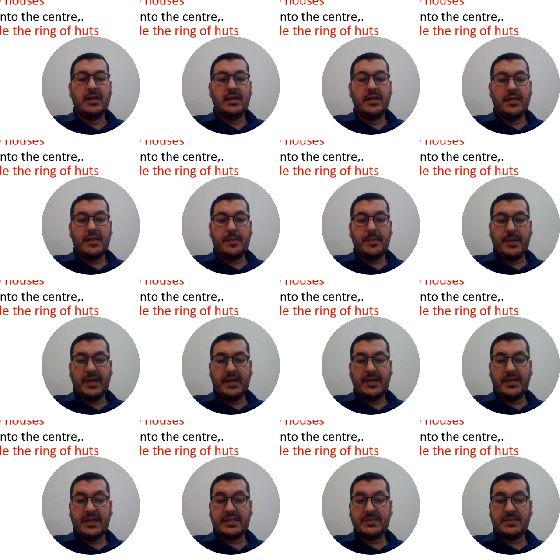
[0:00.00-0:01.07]

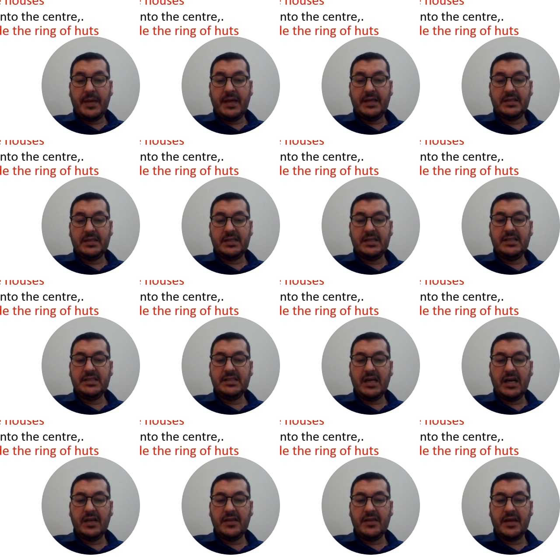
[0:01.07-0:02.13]
the space
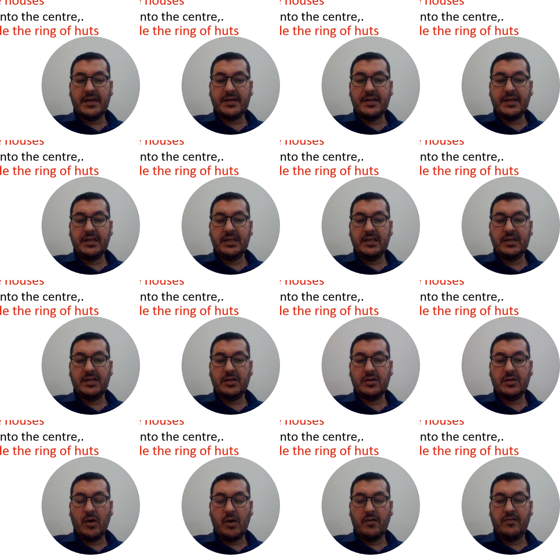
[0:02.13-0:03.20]
inside the ring
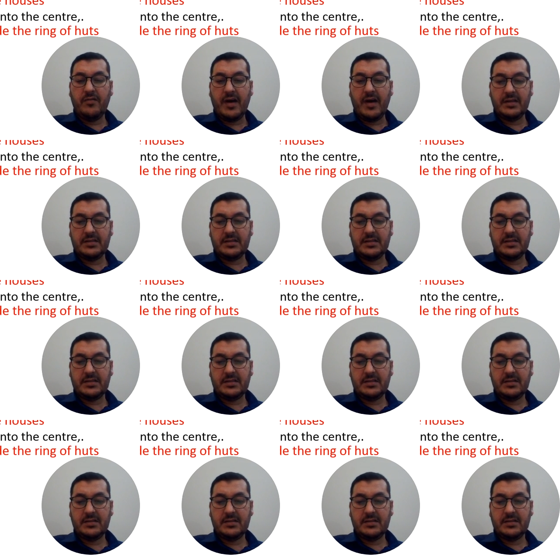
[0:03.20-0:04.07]
of huts.